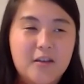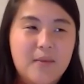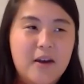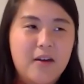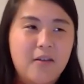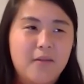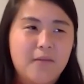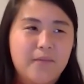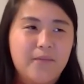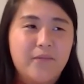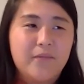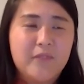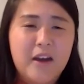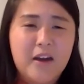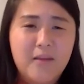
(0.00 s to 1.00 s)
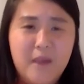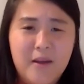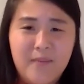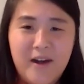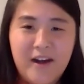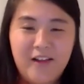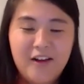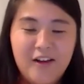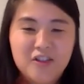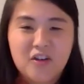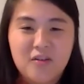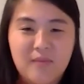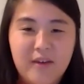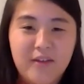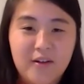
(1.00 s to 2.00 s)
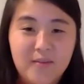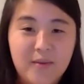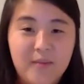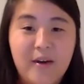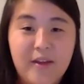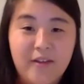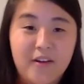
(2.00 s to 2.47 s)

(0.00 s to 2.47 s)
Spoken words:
about not my biological mother, but